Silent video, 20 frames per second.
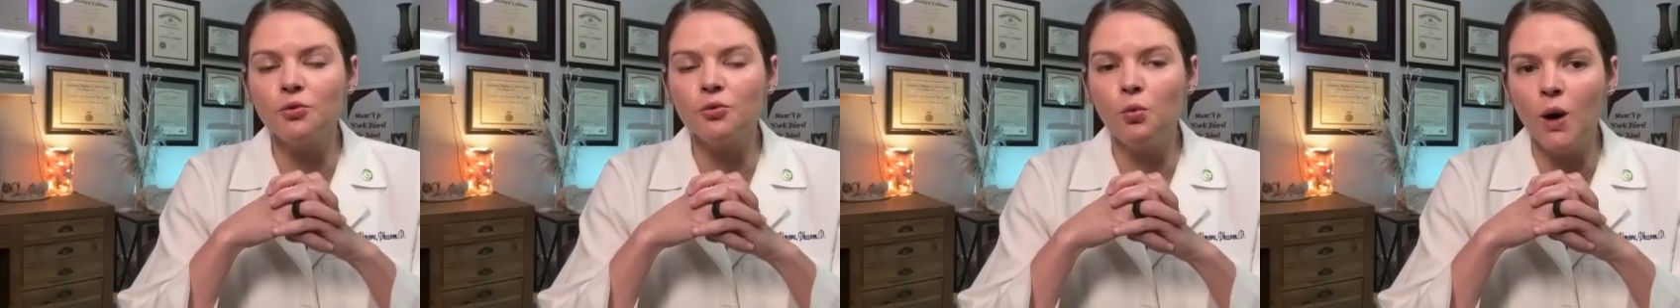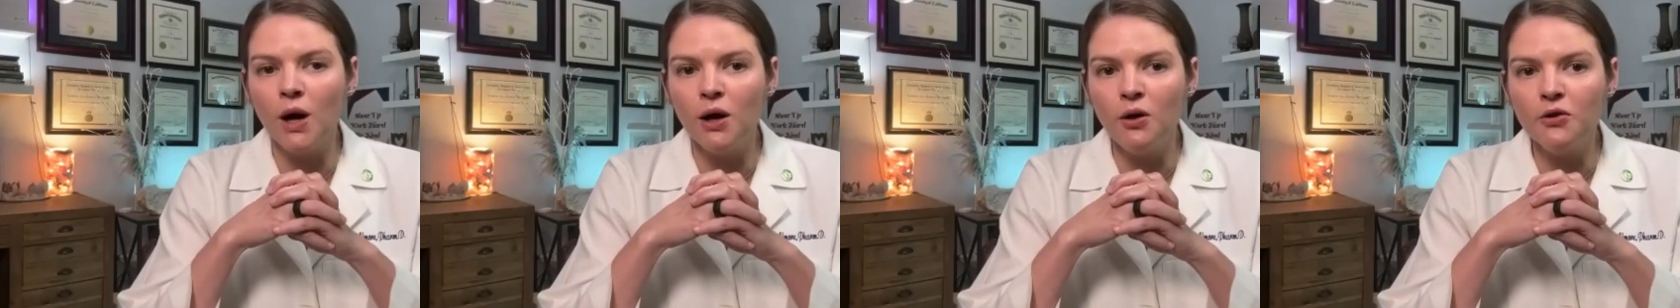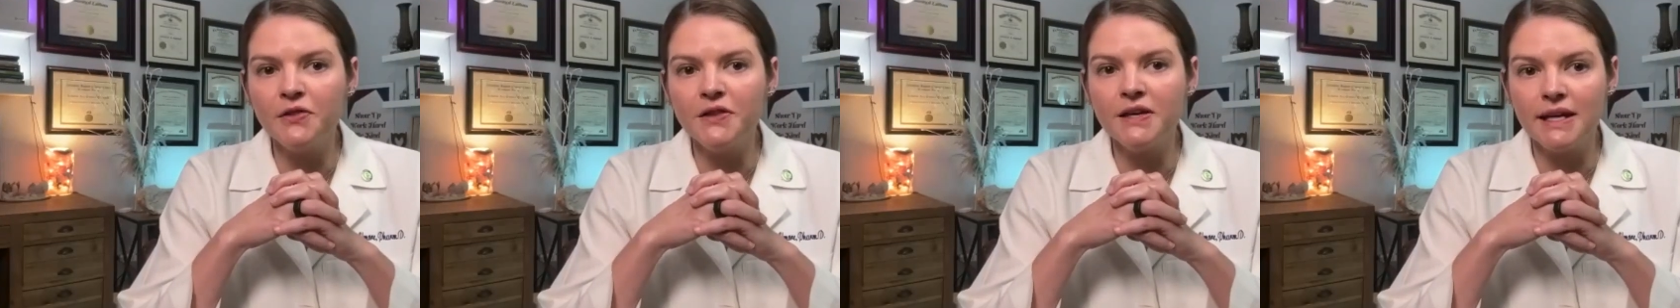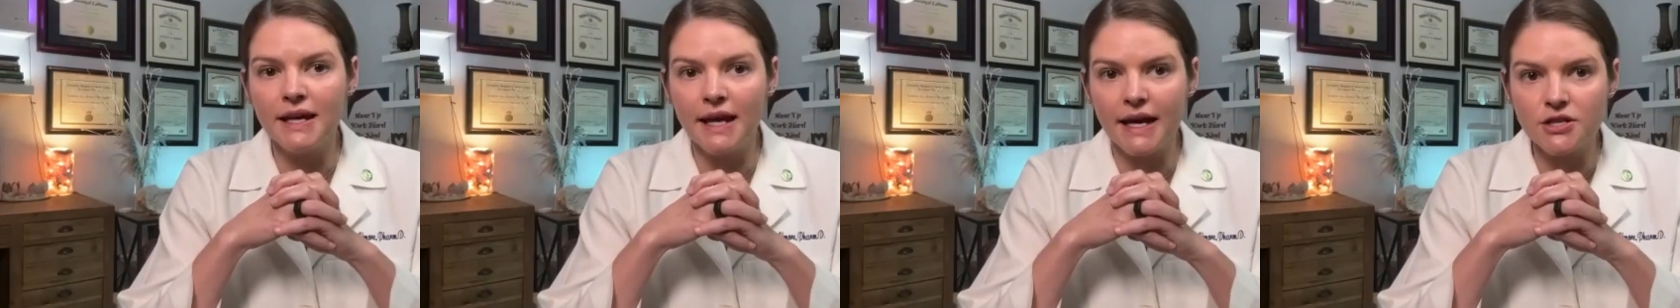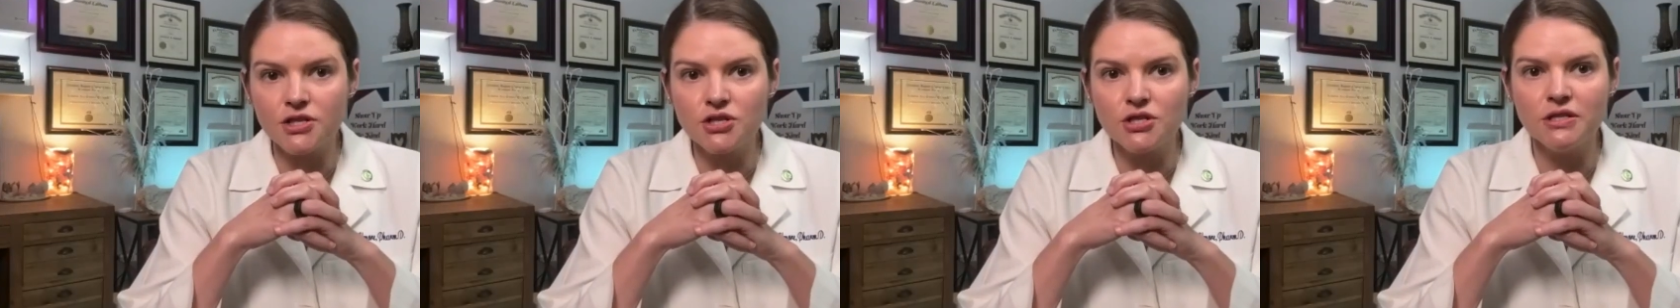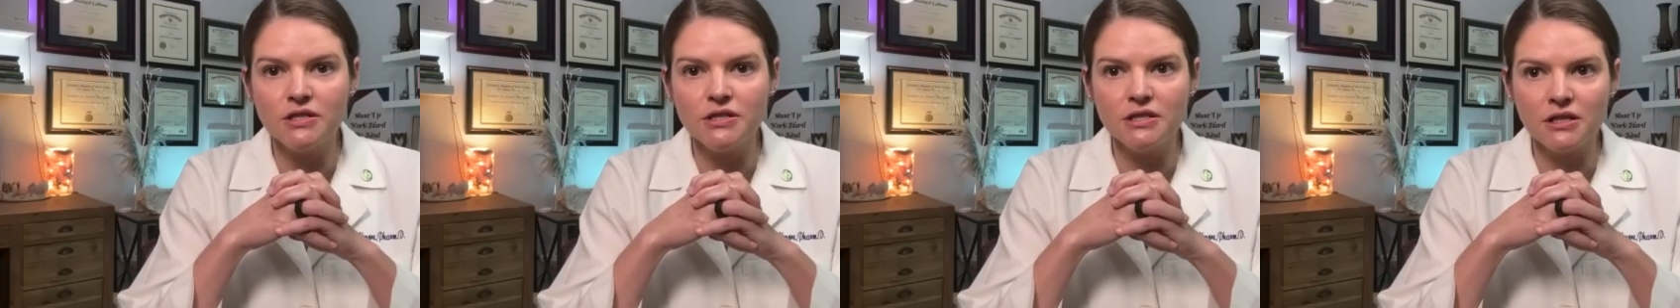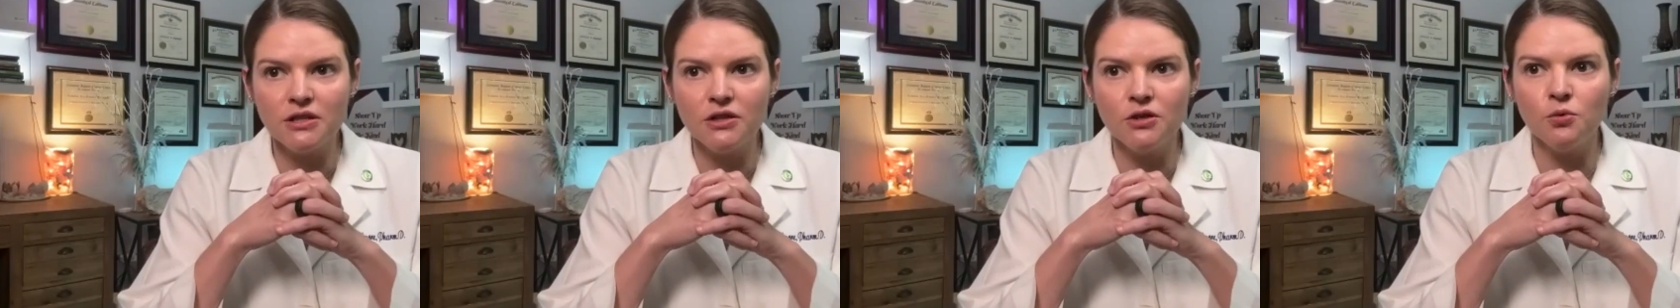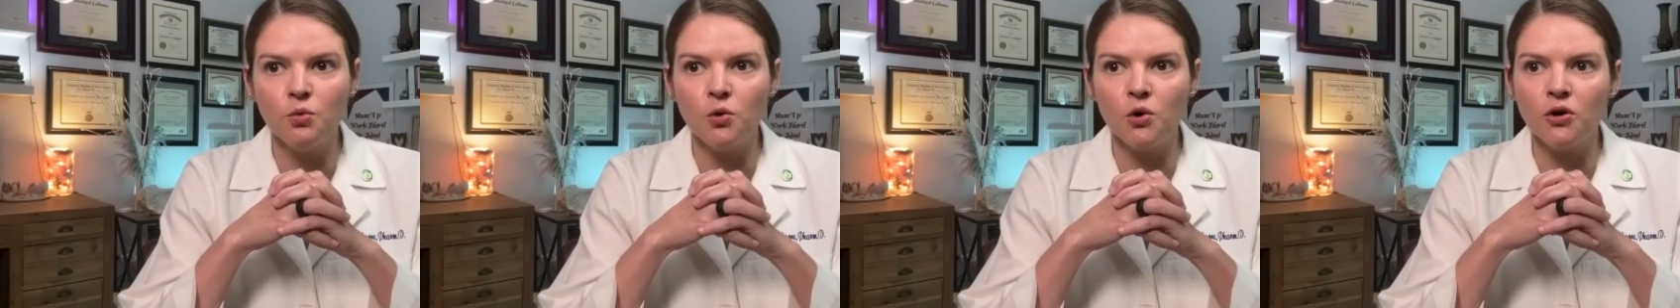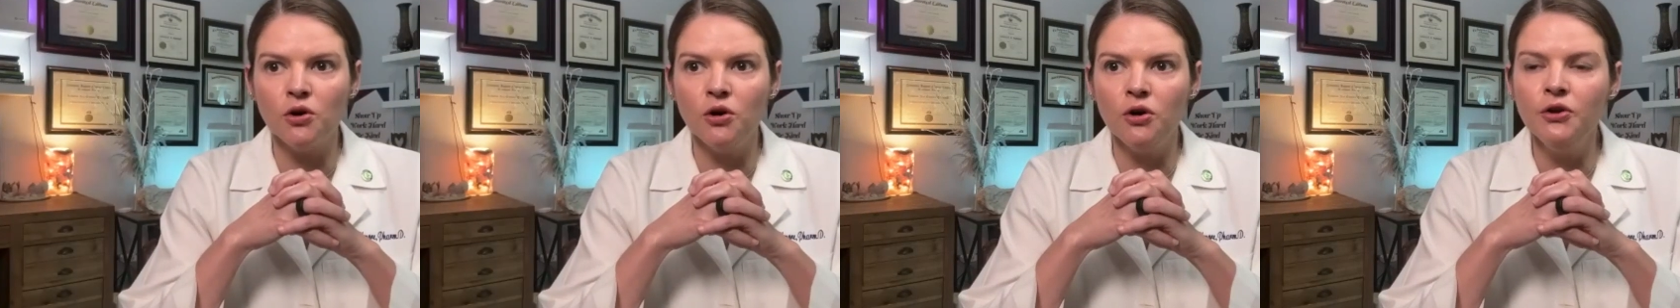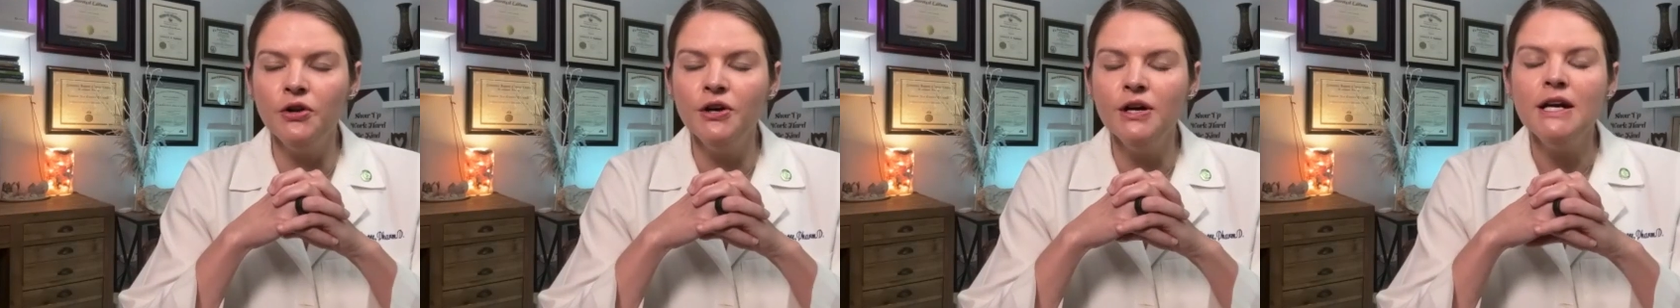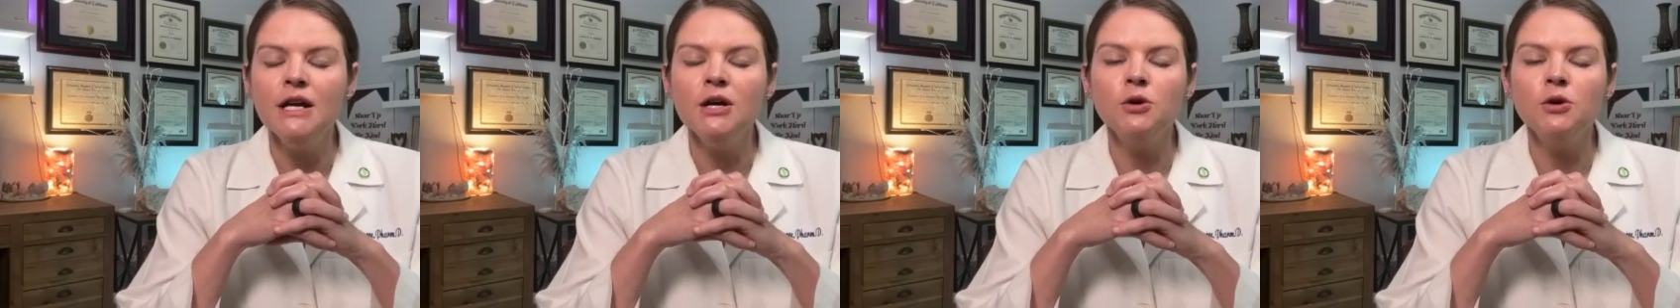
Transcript: wealthy nations in the world,